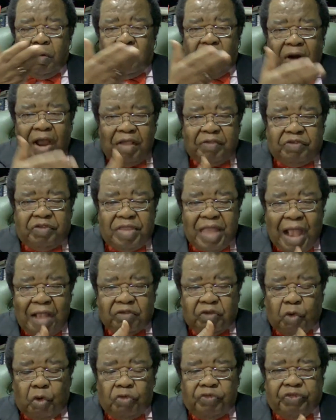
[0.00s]
Write
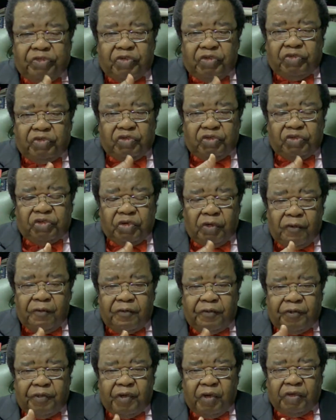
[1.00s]
that
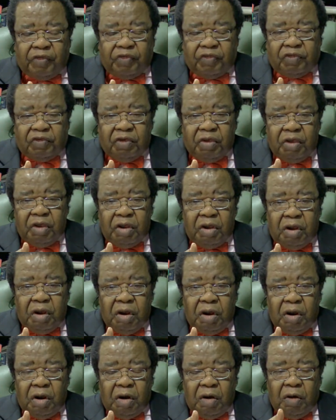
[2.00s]
constitution first,
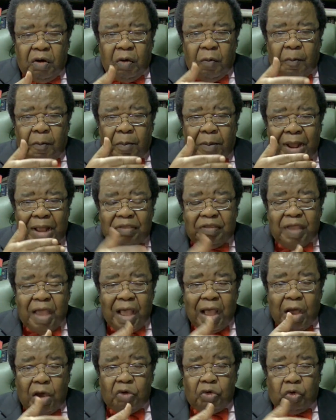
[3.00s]
no
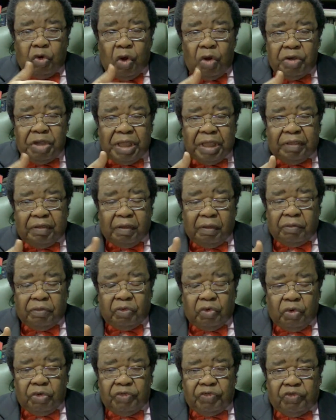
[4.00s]
matter how long it is
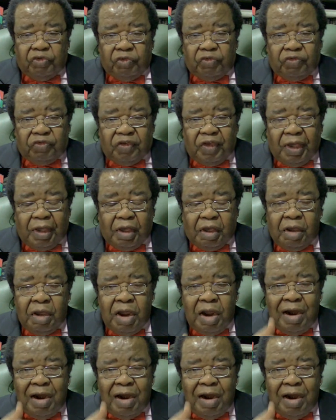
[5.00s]
going to take.